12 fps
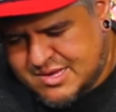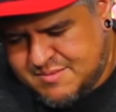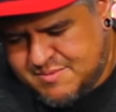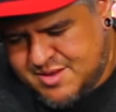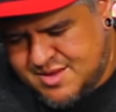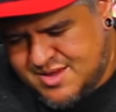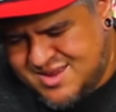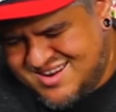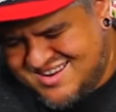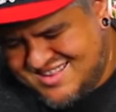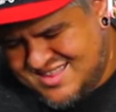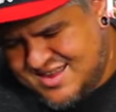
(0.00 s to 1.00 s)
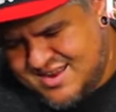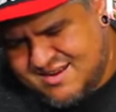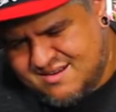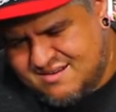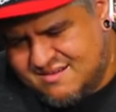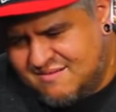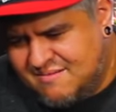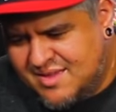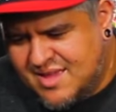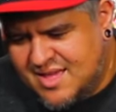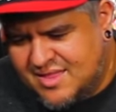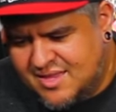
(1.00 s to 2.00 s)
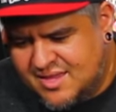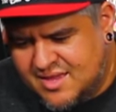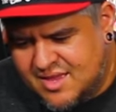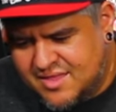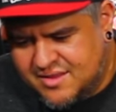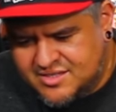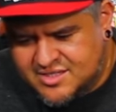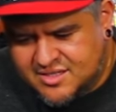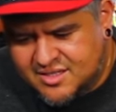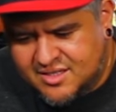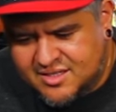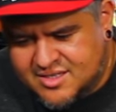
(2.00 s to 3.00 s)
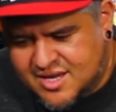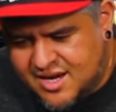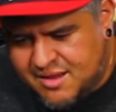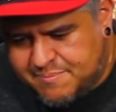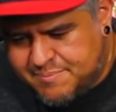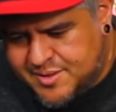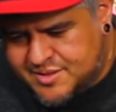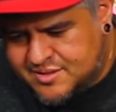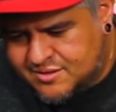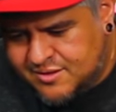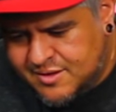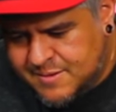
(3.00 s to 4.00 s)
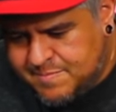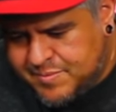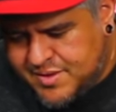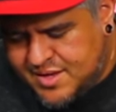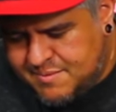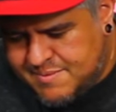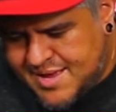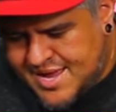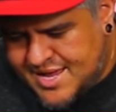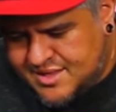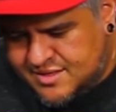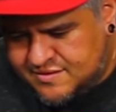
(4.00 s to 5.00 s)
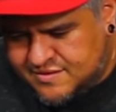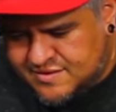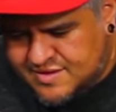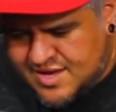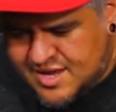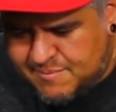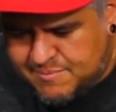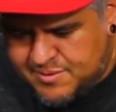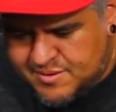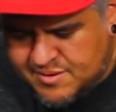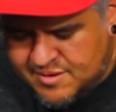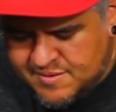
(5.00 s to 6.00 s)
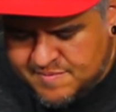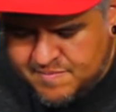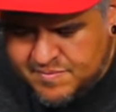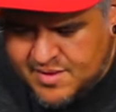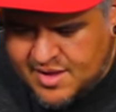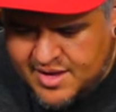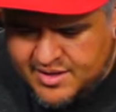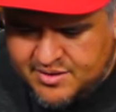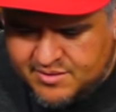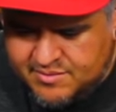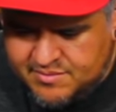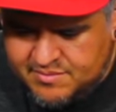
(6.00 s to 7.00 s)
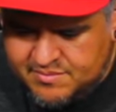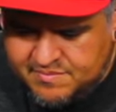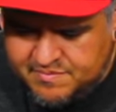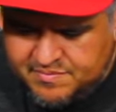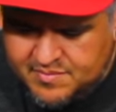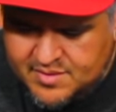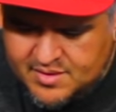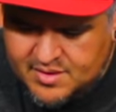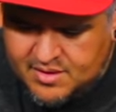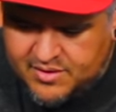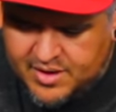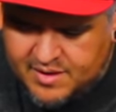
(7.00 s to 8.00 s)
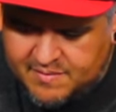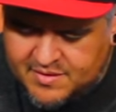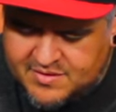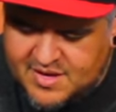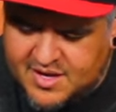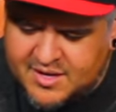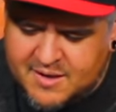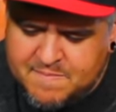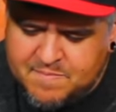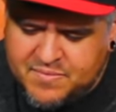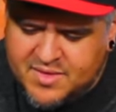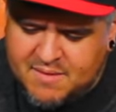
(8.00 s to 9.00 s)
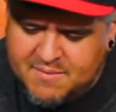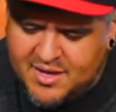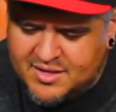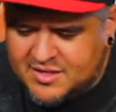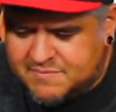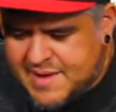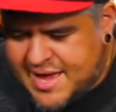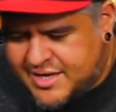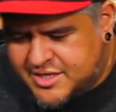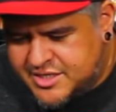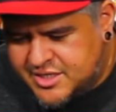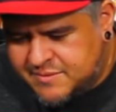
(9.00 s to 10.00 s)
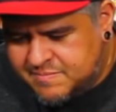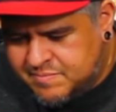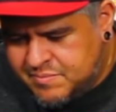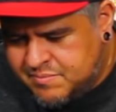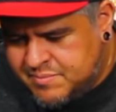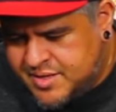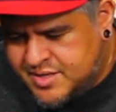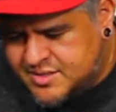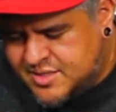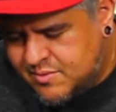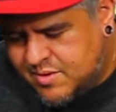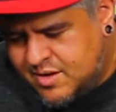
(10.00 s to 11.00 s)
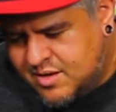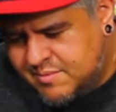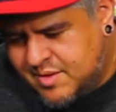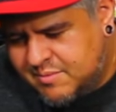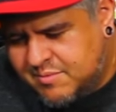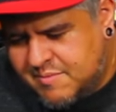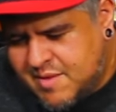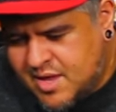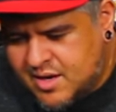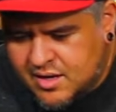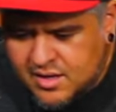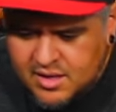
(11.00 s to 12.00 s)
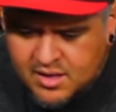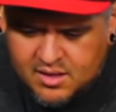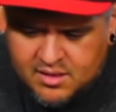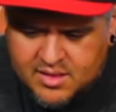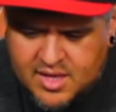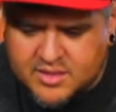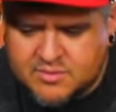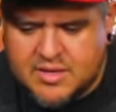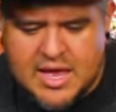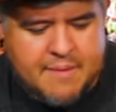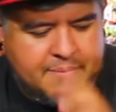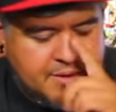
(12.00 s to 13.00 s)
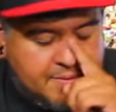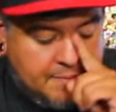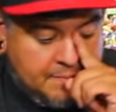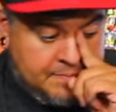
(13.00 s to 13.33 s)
Come on. There. Gatling gun. And there's still a little tiny pistol hidden behind this tape. I don't... Okay. It's like they made this packaging... because they wanted to make me mad. That's what happened.